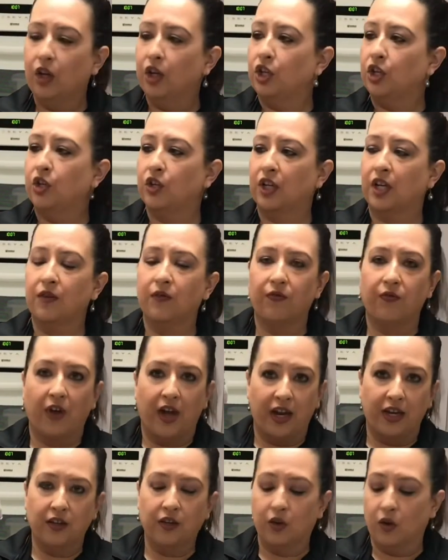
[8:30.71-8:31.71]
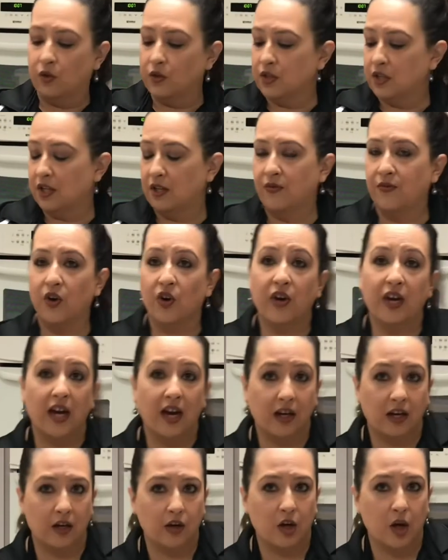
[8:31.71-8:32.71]
You can find those at a very
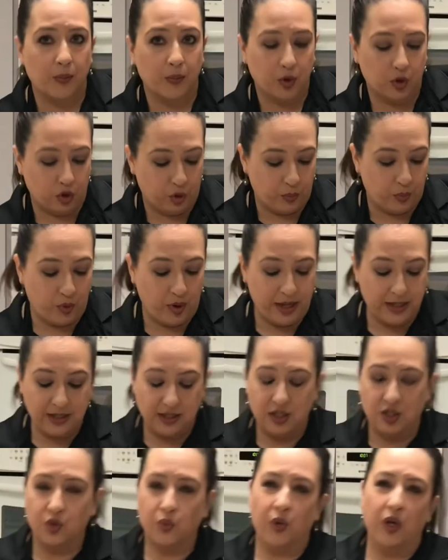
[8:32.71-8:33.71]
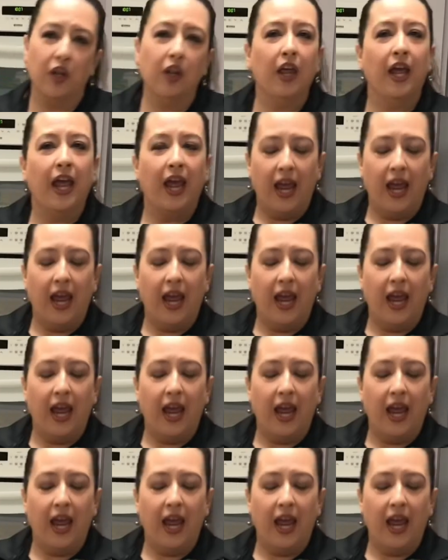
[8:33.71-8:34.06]
economical price as well.